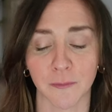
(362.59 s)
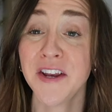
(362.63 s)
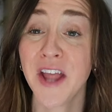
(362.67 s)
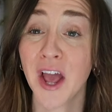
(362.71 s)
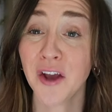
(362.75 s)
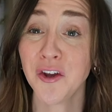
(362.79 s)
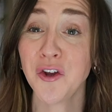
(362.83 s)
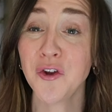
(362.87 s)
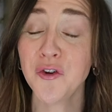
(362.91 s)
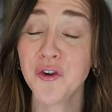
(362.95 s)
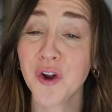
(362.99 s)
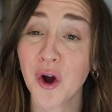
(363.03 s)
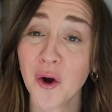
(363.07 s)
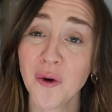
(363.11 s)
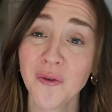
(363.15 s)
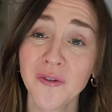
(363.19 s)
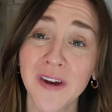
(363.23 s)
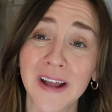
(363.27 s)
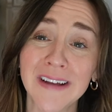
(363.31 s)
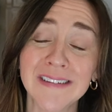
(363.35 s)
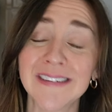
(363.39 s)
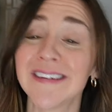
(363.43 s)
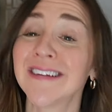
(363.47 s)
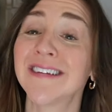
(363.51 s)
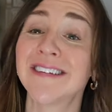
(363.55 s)
Now you don't
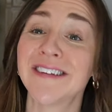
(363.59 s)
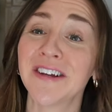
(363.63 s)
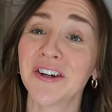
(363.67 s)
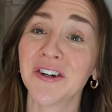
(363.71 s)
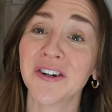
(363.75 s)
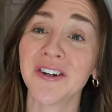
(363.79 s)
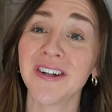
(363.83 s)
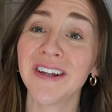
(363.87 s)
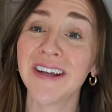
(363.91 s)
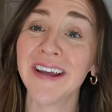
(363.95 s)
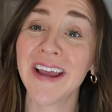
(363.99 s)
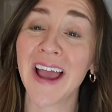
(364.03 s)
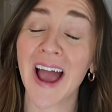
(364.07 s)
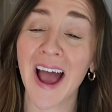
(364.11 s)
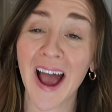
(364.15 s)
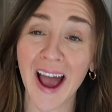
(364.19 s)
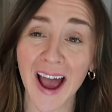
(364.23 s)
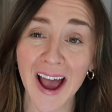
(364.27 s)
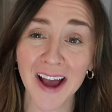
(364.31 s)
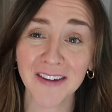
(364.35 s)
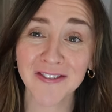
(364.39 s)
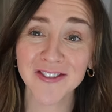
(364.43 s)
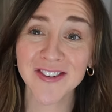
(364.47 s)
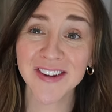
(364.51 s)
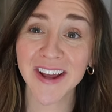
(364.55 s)
necessarily
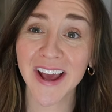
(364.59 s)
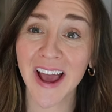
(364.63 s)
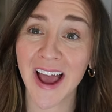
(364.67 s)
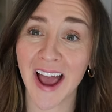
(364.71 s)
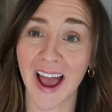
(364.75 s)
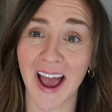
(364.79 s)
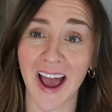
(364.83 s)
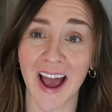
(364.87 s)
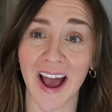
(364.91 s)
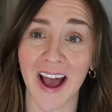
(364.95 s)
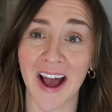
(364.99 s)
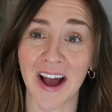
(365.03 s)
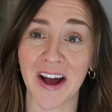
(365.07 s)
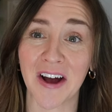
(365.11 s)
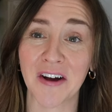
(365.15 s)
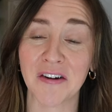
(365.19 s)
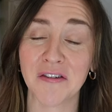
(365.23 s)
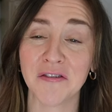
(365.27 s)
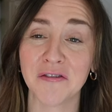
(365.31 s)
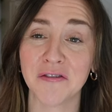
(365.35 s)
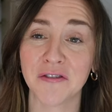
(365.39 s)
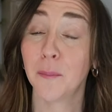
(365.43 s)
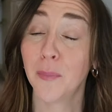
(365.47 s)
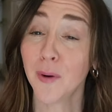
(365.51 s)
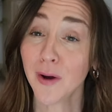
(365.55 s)
have to
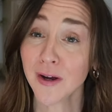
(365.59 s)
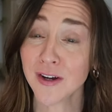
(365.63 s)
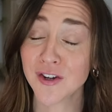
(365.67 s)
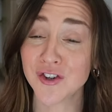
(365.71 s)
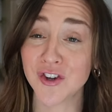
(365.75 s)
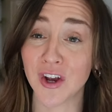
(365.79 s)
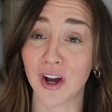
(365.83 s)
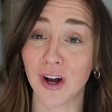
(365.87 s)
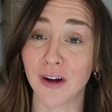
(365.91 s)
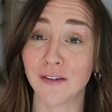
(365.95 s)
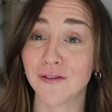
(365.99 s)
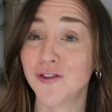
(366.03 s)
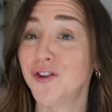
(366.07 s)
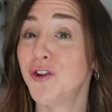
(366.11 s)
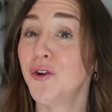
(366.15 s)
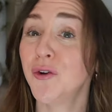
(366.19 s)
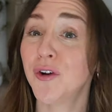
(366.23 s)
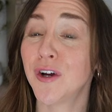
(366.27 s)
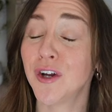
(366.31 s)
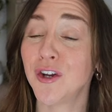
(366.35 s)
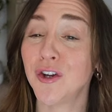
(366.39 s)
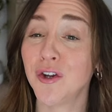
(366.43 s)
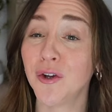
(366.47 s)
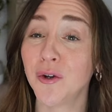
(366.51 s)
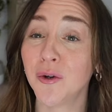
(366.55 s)
have bookshelves. You
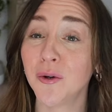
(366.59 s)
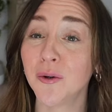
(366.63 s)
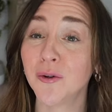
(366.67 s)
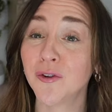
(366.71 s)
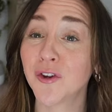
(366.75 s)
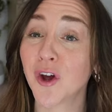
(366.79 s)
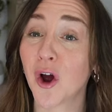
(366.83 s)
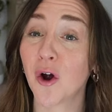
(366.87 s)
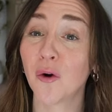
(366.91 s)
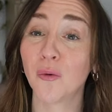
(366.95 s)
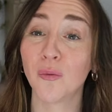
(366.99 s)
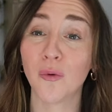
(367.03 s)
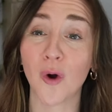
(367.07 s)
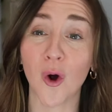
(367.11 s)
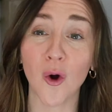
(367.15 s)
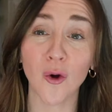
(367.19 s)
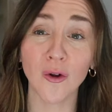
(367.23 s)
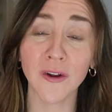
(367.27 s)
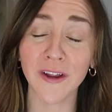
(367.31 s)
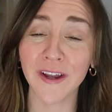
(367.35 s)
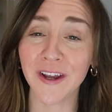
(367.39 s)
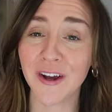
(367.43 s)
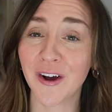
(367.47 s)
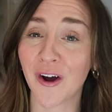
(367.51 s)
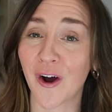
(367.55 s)
could use a
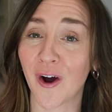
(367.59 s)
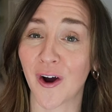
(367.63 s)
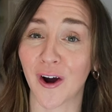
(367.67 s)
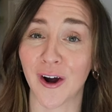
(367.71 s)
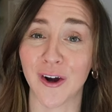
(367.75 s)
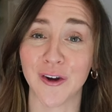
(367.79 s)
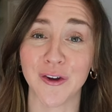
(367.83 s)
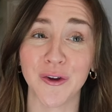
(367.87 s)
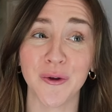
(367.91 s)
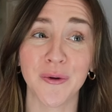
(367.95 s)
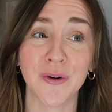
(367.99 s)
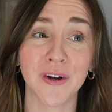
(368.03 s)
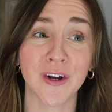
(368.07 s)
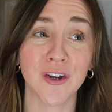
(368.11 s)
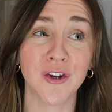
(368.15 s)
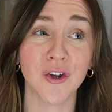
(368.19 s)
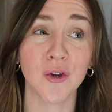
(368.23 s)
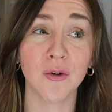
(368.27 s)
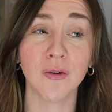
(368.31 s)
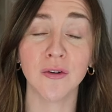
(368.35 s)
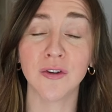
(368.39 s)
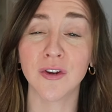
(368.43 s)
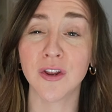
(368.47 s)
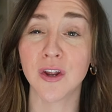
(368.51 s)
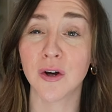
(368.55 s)
rolling cart. You could
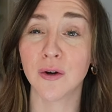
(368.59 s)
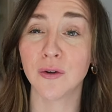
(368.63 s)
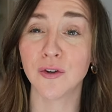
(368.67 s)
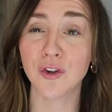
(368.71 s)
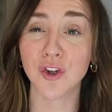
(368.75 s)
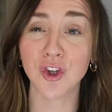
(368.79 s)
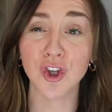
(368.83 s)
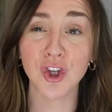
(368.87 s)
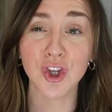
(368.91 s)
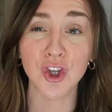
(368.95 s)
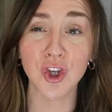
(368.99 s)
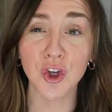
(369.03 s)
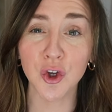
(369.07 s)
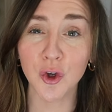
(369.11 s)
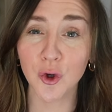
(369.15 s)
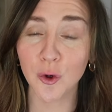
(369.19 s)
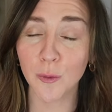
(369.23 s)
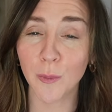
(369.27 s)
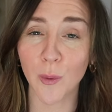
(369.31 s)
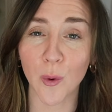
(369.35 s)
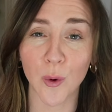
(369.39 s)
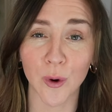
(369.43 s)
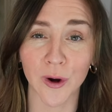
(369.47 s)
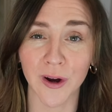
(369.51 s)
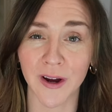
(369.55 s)
use those cube
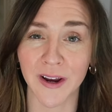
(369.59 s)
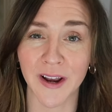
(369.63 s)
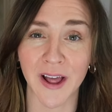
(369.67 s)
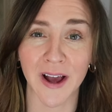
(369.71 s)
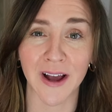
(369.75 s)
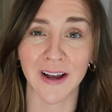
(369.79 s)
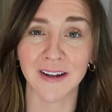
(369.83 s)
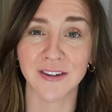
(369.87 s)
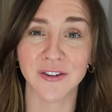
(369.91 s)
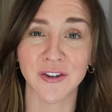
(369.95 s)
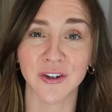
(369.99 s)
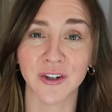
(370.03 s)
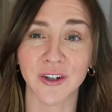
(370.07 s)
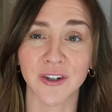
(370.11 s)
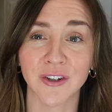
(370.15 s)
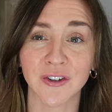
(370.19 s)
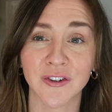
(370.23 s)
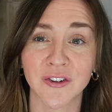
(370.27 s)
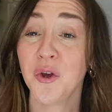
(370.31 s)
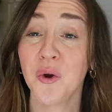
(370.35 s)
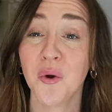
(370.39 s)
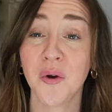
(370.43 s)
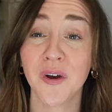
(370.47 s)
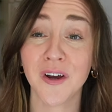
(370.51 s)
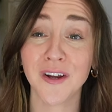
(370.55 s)
organizers.
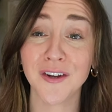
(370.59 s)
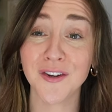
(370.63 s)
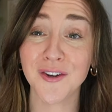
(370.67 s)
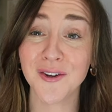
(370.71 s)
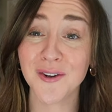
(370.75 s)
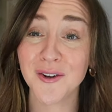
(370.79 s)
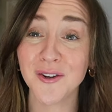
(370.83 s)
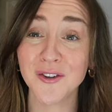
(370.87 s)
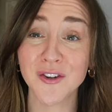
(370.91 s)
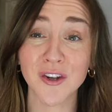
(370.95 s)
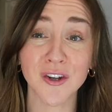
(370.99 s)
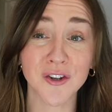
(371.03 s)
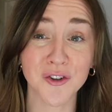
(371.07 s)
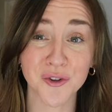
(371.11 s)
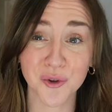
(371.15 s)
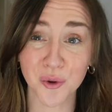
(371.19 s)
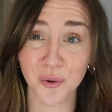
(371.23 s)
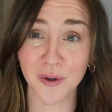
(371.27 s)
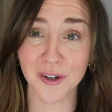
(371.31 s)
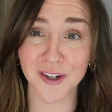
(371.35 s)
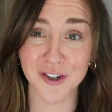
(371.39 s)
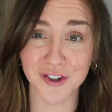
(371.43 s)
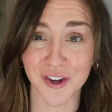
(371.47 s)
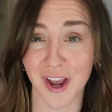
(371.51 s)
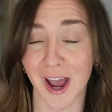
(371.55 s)
You could use a
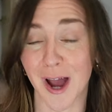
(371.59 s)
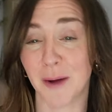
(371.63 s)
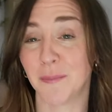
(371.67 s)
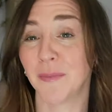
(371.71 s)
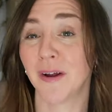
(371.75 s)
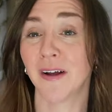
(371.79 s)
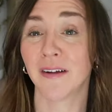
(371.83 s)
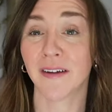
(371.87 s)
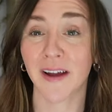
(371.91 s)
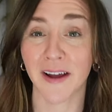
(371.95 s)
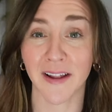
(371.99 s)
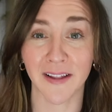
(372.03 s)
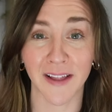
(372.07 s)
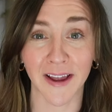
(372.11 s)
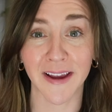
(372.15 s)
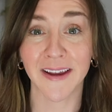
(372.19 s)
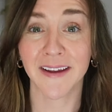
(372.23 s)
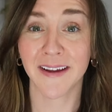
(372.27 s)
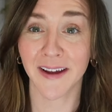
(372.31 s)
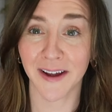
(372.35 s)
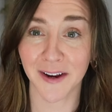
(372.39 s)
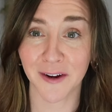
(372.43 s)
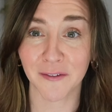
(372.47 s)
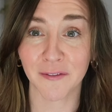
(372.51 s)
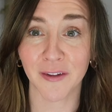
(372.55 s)
storage cabinet like
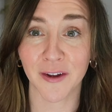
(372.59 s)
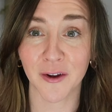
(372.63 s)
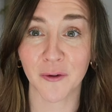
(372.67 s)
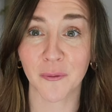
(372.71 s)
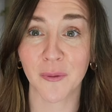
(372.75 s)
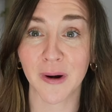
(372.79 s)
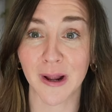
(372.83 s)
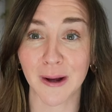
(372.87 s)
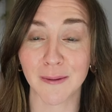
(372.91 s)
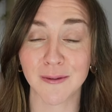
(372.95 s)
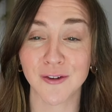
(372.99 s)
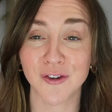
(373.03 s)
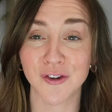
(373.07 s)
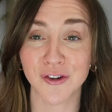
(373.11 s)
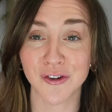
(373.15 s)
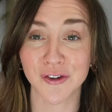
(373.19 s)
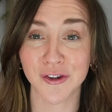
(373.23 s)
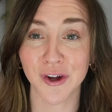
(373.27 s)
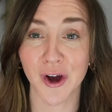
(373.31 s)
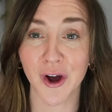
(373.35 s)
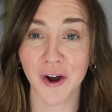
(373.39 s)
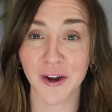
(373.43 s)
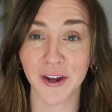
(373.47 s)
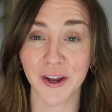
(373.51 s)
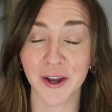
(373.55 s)
kind of like what I was just
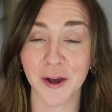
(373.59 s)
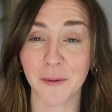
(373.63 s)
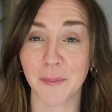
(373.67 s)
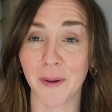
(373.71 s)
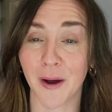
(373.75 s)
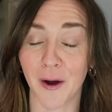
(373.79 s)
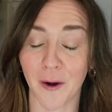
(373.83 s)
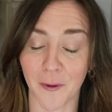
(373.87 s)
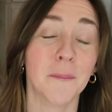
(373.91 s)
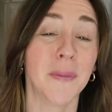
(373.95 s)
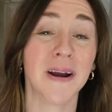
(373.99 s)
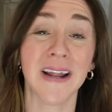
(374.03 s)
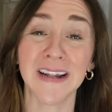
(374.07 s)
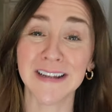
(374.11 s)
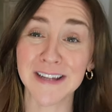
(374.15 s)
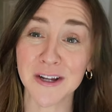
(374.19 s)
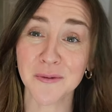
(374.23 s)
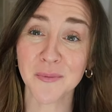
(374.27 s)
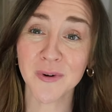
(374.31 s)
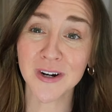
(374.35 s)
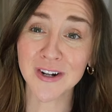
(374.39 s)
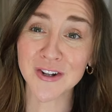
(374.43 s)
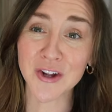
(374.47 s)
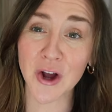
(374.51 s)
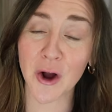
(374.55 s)
talking about. But I did
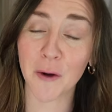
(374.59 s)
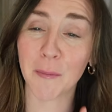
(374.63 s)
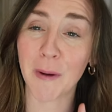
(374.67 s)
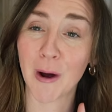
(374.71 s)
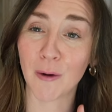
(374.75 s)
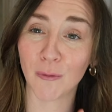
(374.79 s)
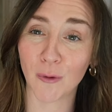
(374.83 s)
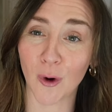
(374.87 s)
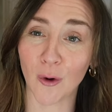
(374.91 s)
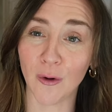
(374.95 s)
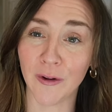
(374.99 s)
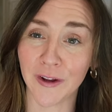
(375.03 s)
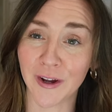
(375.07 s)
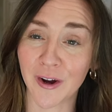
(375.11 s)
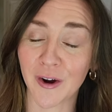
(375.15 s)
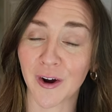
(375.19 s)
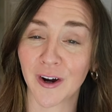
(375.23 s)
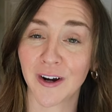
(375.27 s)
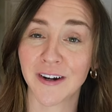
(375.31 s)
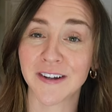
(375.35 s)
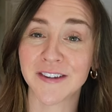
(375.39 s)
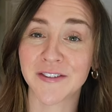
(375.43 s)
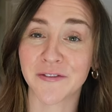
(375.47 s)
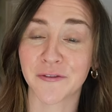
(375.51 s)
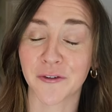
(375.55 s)
want to talk about rolling
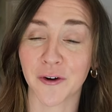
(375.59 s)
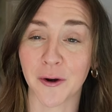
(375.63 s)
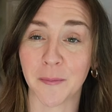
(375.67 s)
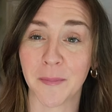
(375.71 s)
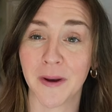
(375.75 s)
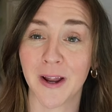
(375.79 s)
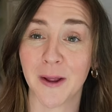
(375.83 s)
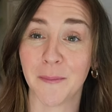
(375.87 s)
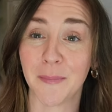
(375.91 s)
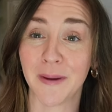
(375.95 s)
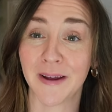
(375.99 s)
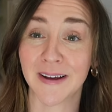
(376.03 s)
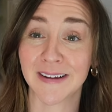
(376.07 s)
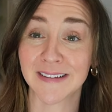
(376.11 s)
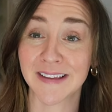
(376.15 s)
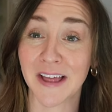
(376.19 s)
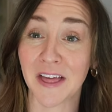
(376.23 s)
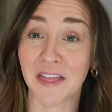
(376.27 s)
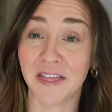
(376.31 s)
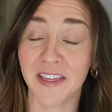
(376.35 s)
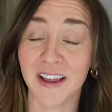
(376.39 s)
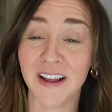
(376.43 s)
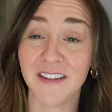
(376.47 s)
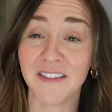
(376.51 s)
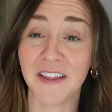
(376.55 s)
carts for a minute because I
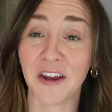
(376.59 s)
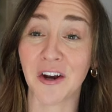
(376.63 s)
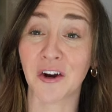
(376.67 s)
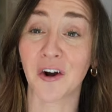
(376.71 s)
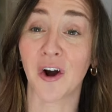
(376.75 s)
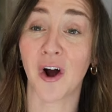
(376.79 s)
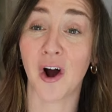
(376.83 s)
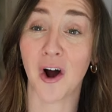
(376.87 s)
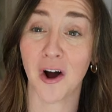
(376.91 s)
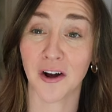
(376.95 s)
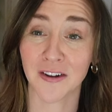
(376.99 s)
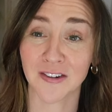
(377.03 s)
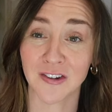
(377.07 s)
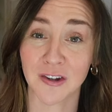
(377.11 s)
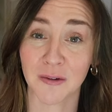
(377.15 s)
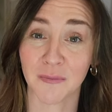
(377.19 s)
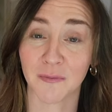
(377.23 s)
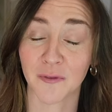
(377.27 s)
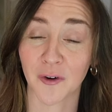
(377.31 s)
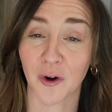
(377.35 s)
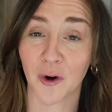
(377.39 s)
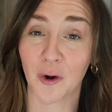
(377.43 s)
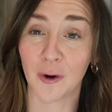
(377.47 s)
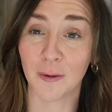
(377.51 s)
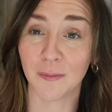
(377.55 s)
think they are awesome
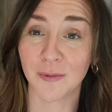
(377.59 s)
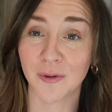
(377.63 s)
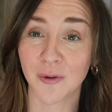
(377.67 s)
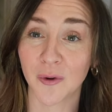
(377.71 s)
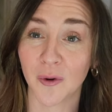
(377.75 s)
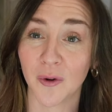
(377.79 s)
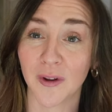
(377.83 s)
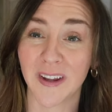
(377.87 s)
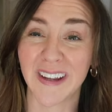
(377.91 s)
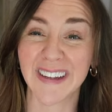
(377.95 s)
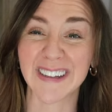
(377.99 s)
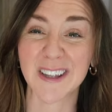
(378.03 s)
for homeschooling,